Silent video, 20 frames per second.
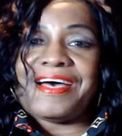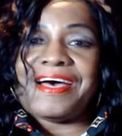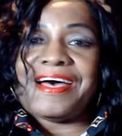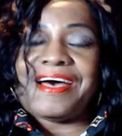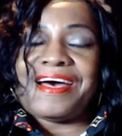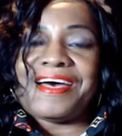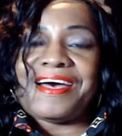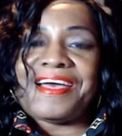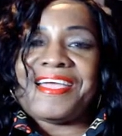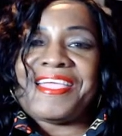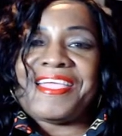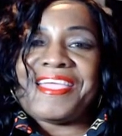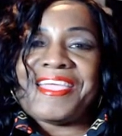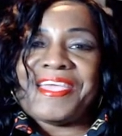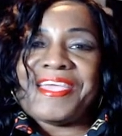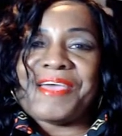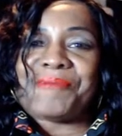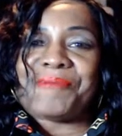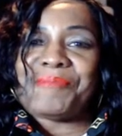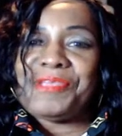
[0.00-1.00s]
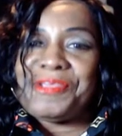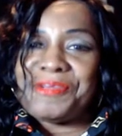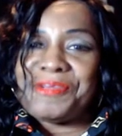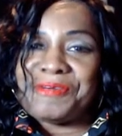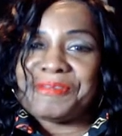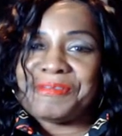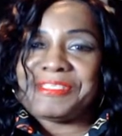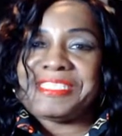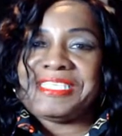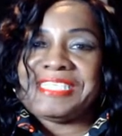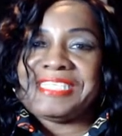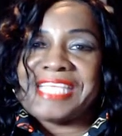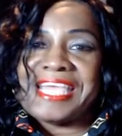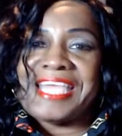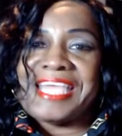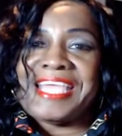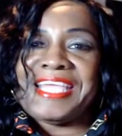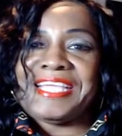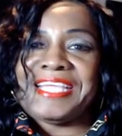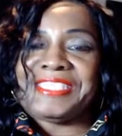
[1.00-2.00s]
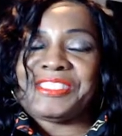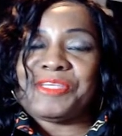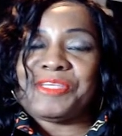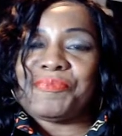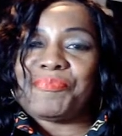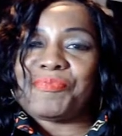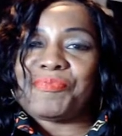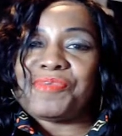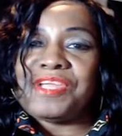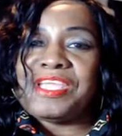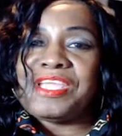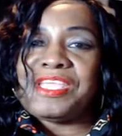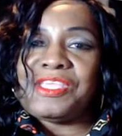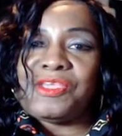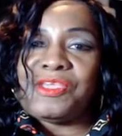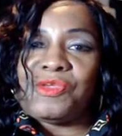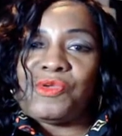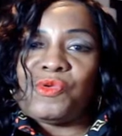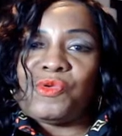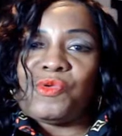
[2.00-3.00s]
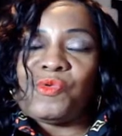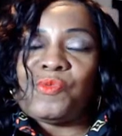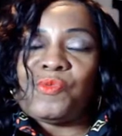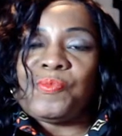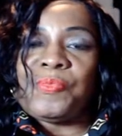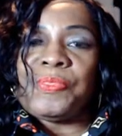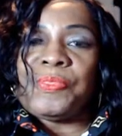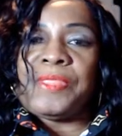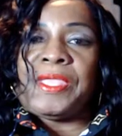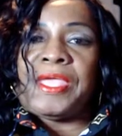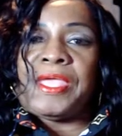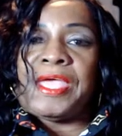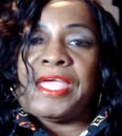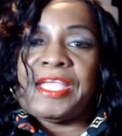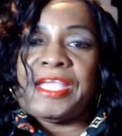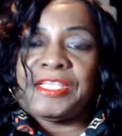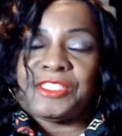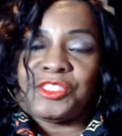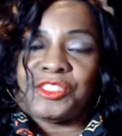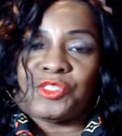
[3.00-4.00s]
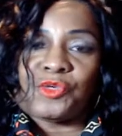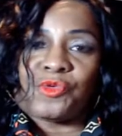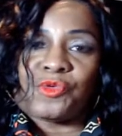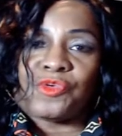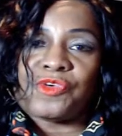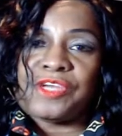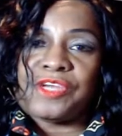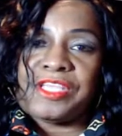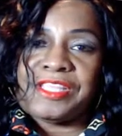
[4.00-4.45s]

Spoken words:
I am here today to bring you a story.